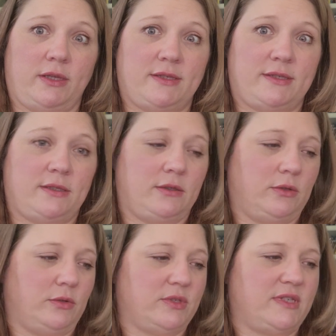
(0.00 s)
this
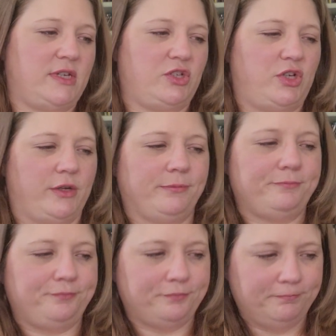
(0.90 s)
little stitch here.
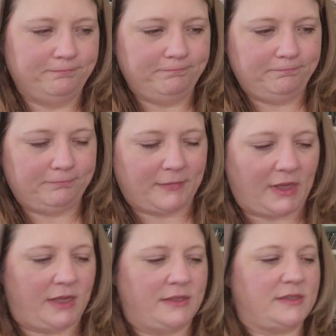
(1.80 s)

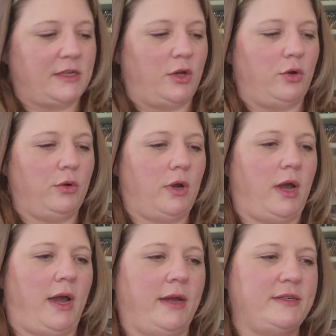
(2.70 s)
And so
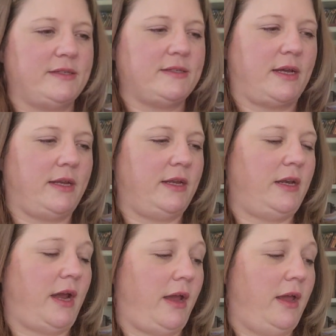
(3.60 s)
I
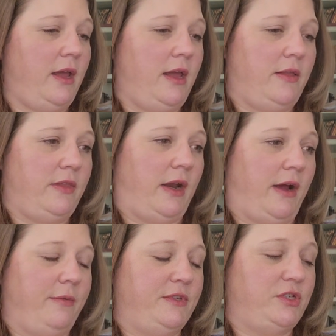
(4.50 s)
decided that
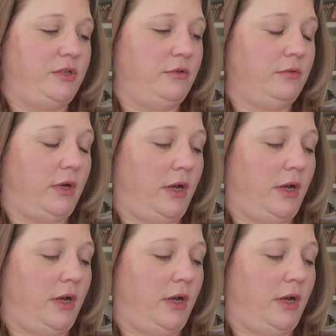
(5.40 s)
I would do